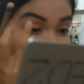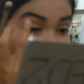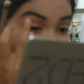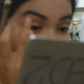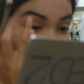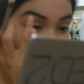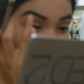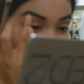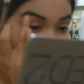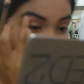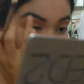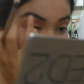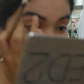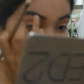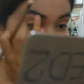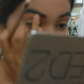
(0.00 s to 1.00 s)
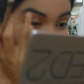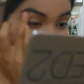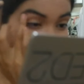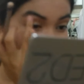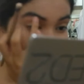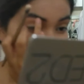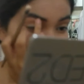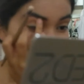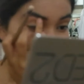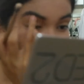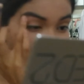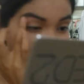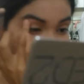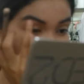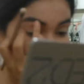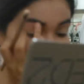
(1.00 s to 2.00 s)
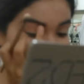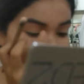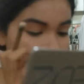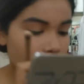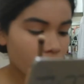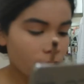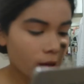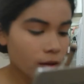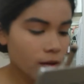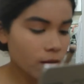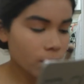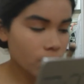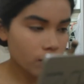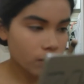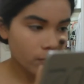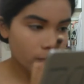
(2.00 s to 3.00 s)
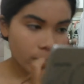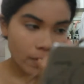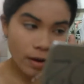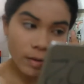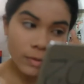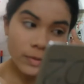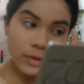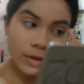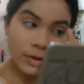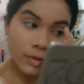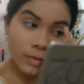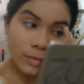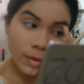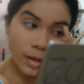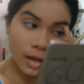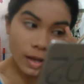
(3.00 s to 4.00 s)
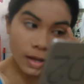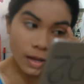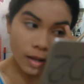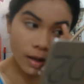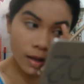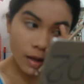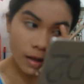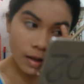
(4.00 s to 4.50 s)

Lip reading: You put this, and then you put a little bit of that on your brow bone as well.